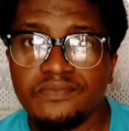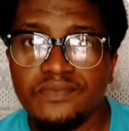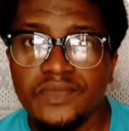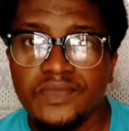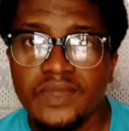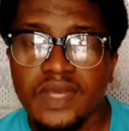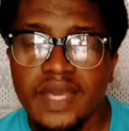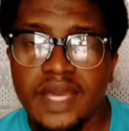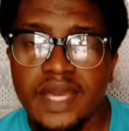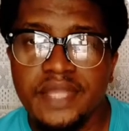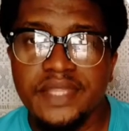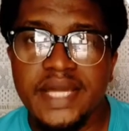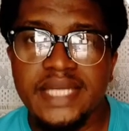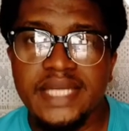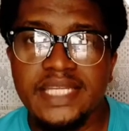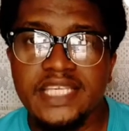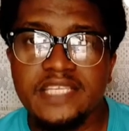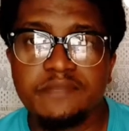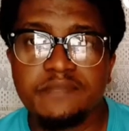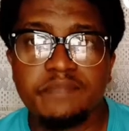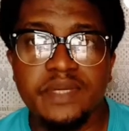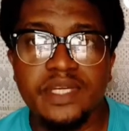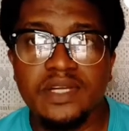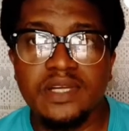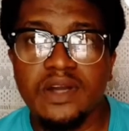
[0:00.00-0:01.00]
And that is
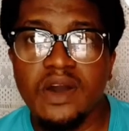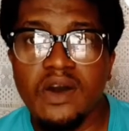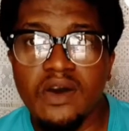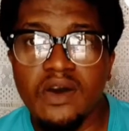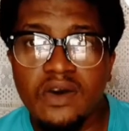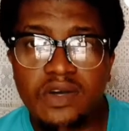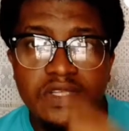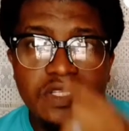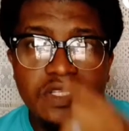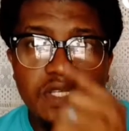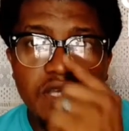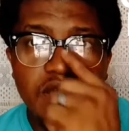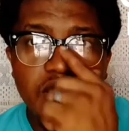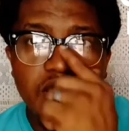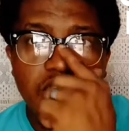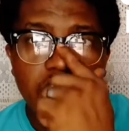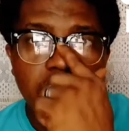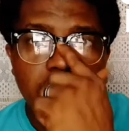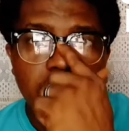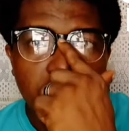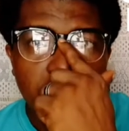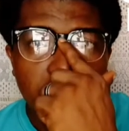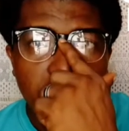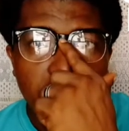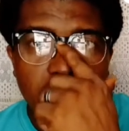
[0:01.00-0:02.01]
because
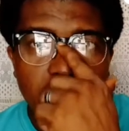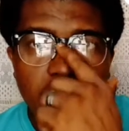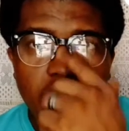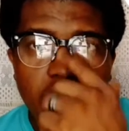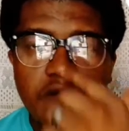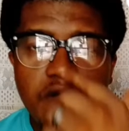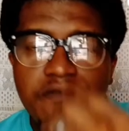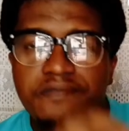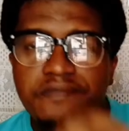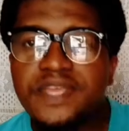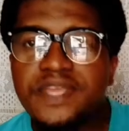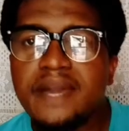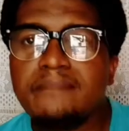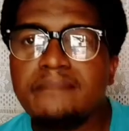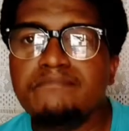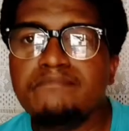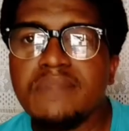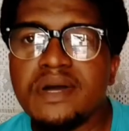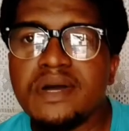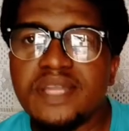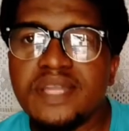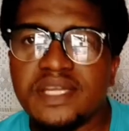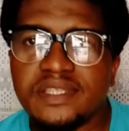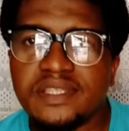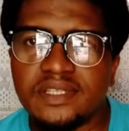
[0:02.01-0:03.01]
of their
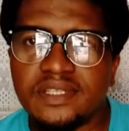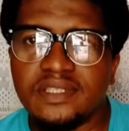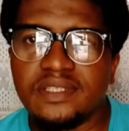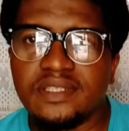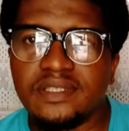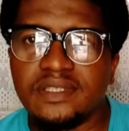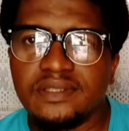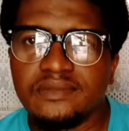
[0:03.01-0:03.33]
mother tongue.